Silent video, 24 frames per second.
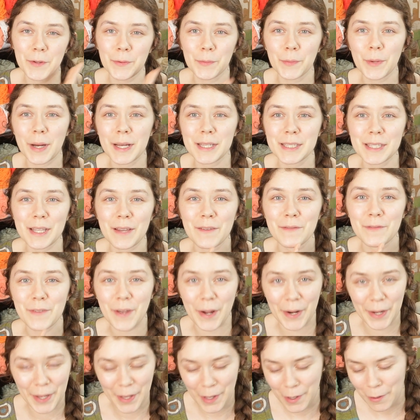was
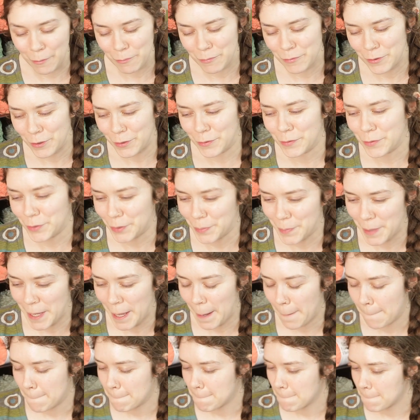very helpful for
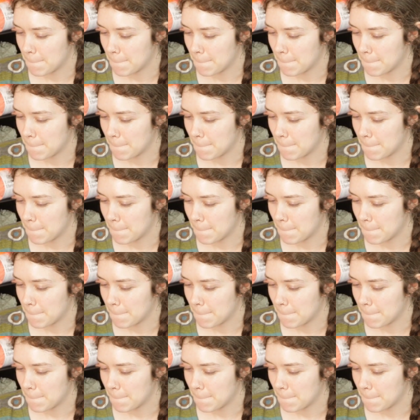me.